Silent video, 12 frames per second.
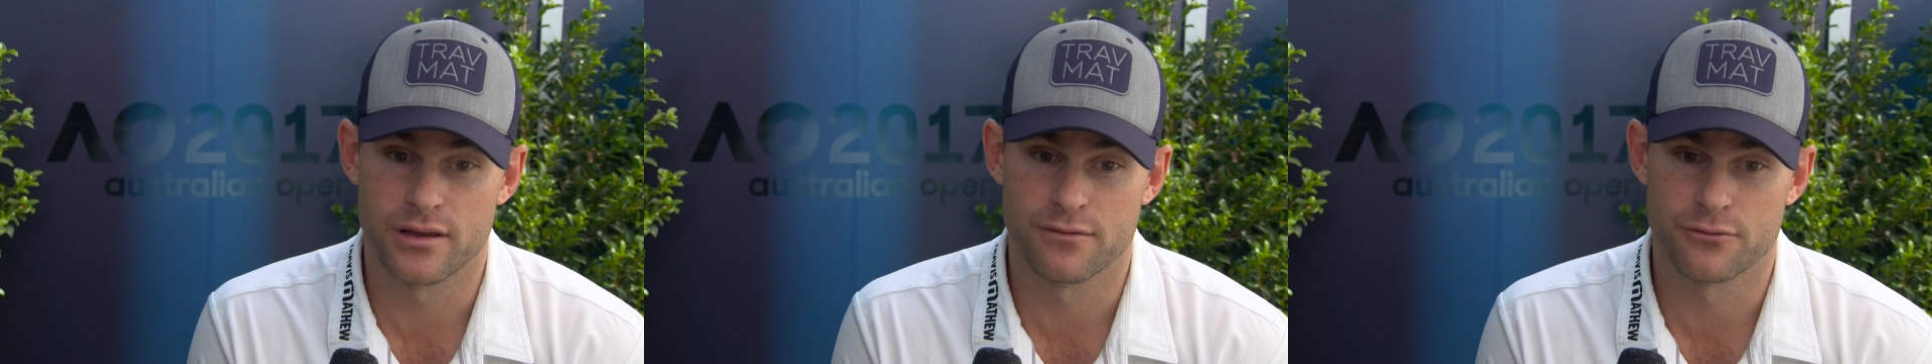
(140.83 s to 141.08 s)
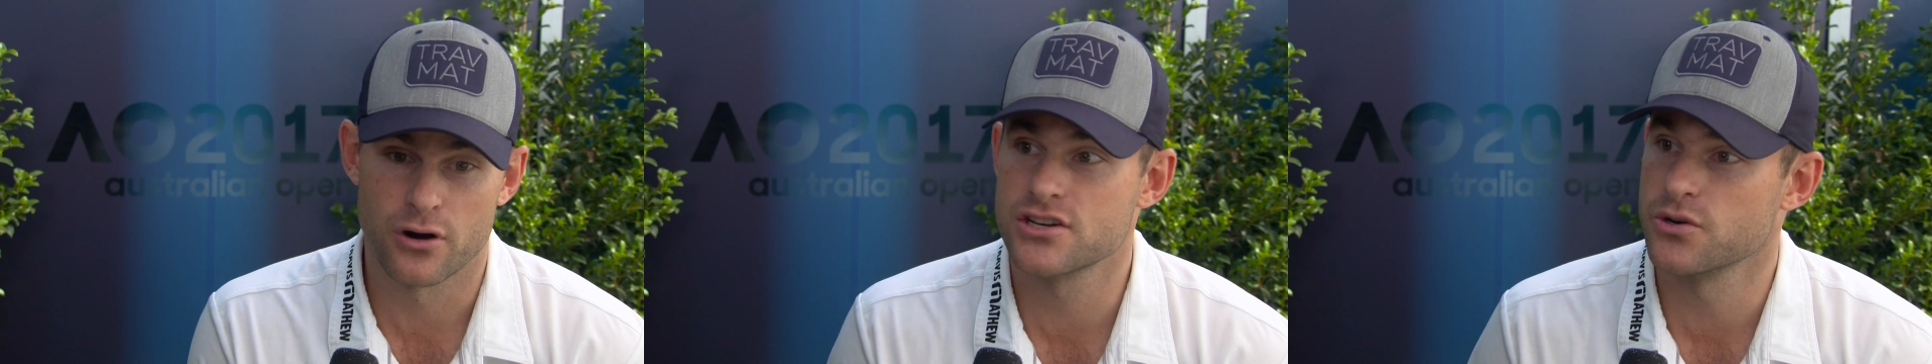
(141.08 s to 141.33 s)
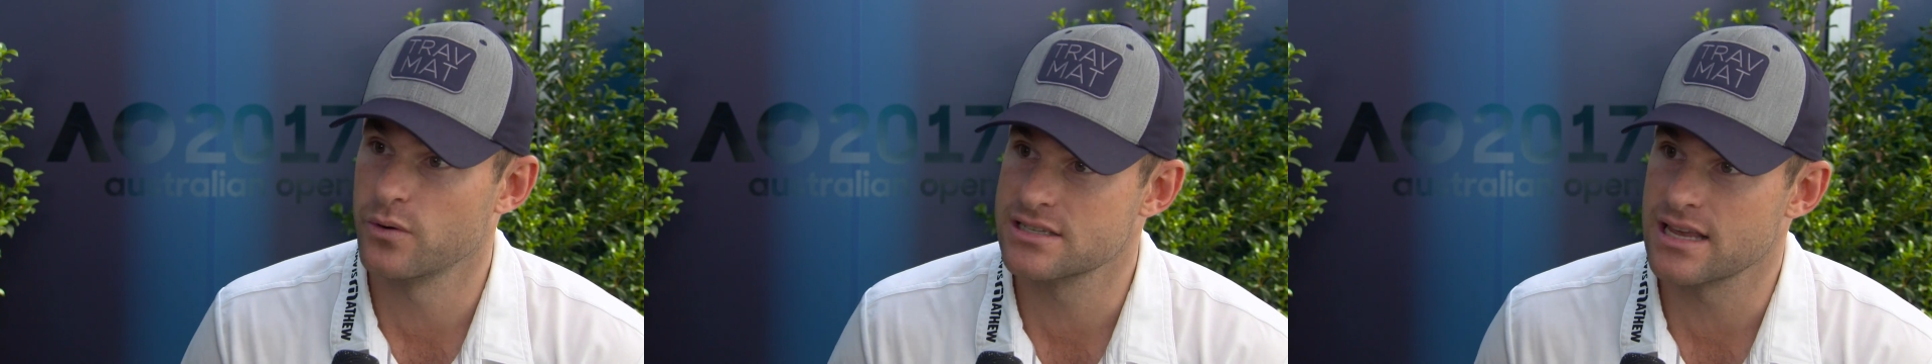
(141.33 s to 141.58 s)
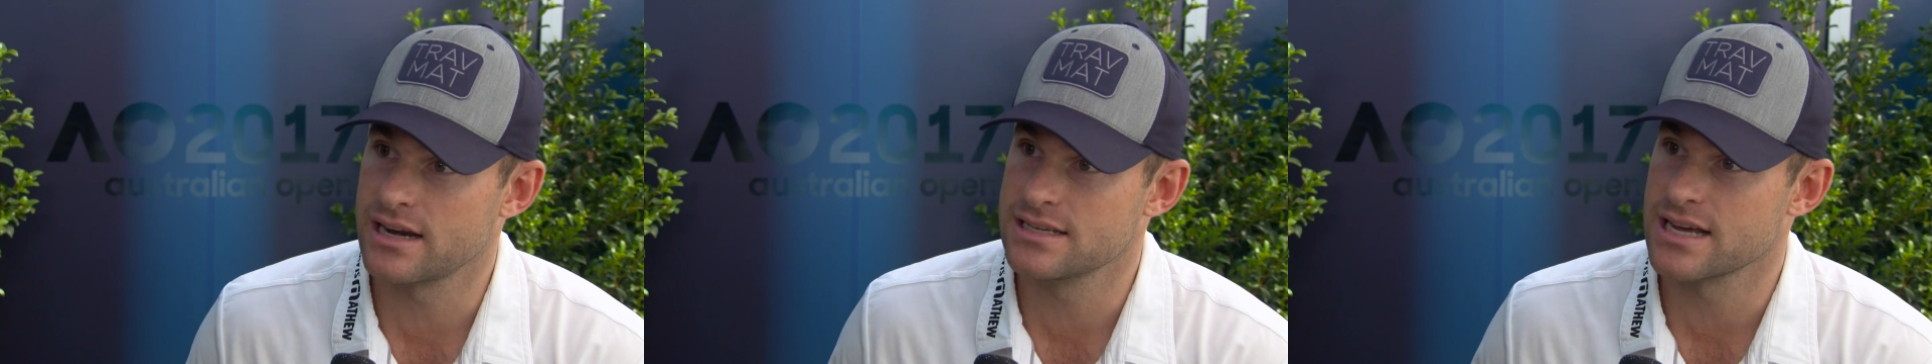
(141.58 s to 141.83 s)
If Roger
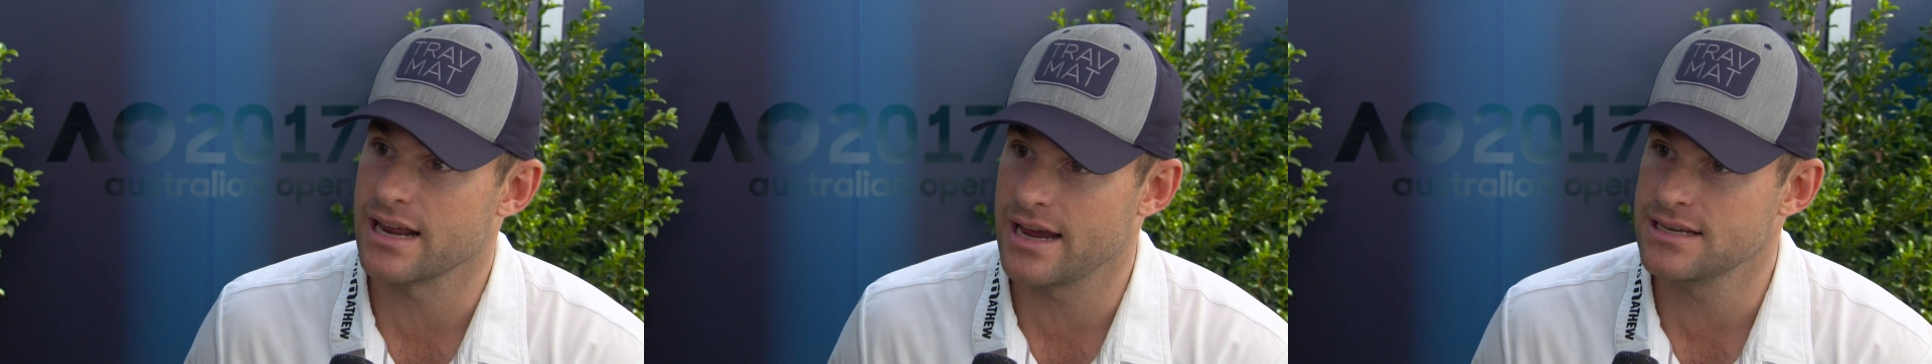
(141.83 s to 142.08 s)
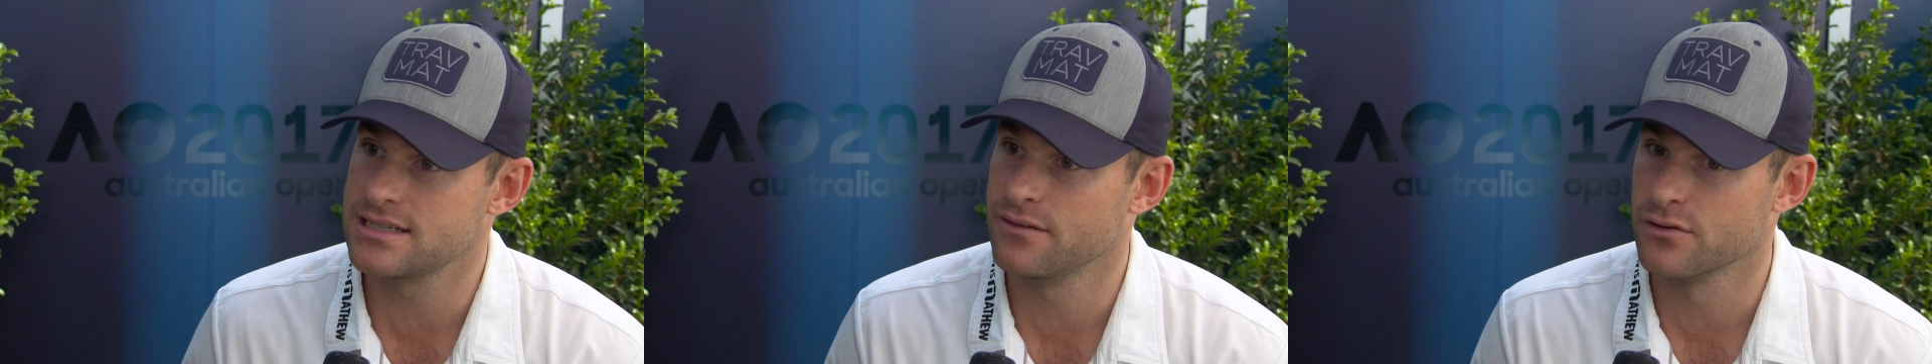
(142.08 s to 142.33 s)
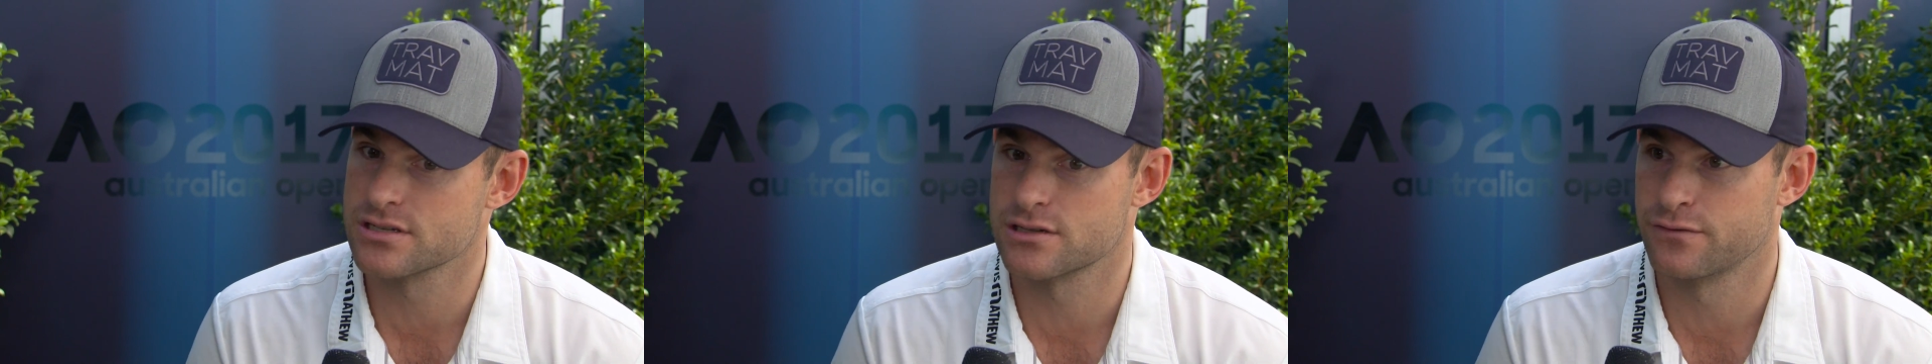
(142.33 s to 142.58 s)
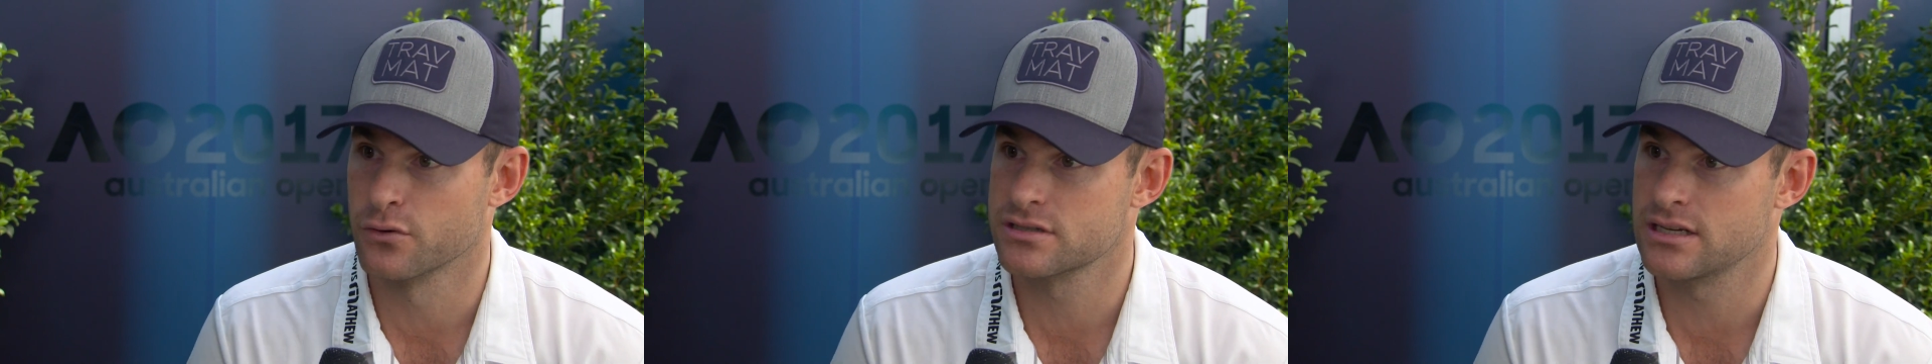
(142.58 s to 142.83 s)
wins that, he's got 18 versus
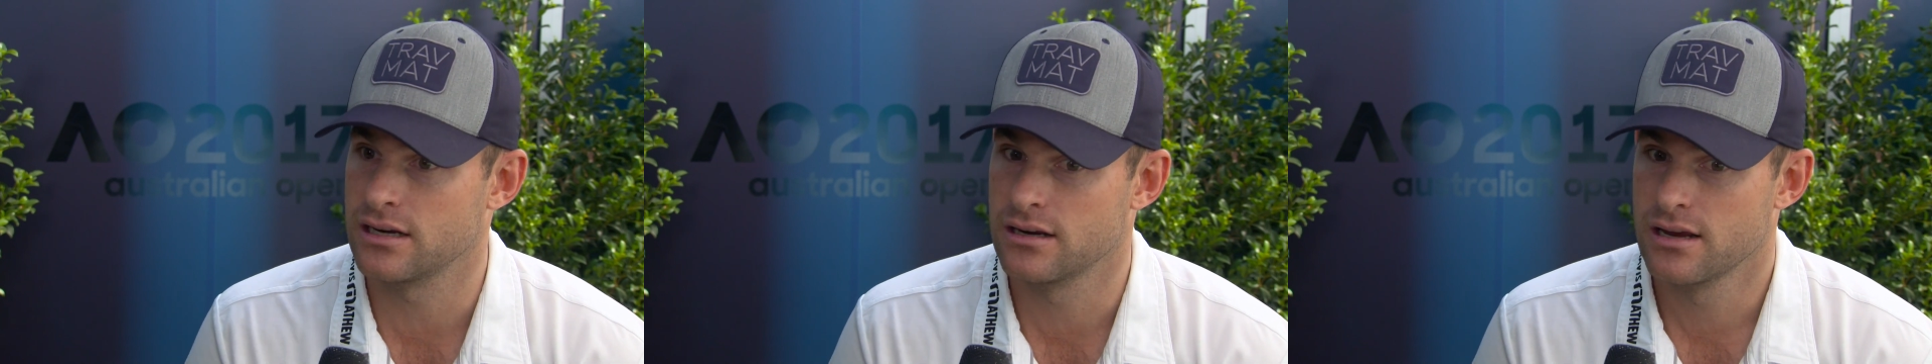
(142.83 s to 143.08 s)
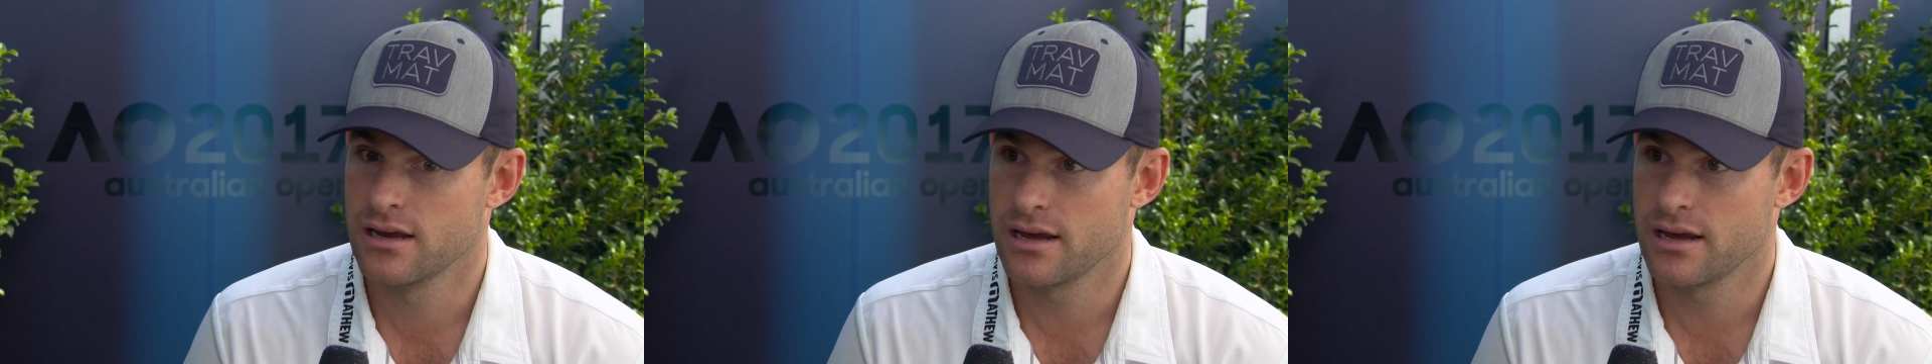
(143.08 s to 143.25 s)
14.